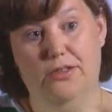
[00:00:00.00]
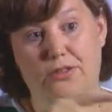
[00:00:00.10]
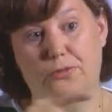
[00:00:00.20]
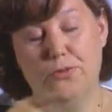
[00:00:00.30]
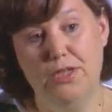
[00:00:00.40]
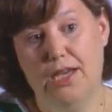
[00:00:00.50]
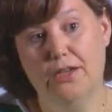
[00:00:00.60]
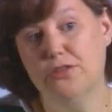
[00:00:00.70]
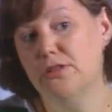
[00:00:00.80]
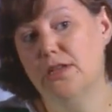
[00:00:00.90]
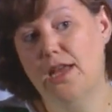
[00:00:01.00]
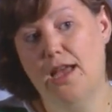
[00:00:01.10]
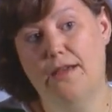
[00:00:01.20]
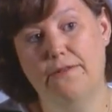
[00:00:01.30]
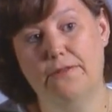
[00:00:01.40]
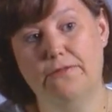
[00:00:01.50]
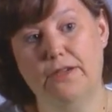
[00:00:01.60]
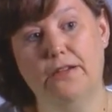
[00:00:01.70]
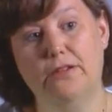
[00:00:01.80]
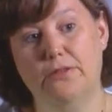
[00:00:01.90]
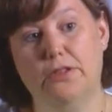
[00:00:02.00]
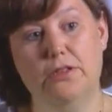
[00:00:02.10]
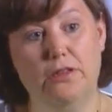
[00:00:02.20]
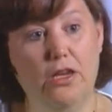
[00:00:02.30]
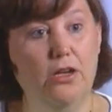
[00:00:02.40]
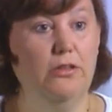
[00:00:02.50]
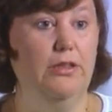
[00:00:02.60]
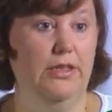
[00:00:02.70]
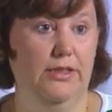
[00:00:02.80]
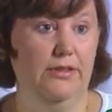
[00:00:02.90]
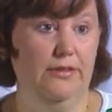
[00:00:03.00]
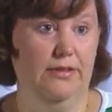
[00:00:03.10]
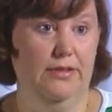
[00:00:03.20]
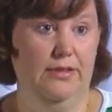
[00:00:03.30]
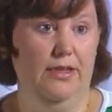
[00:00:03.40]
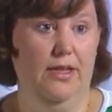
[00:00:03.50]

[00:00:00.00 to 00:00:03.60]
So we actually have a very, very long list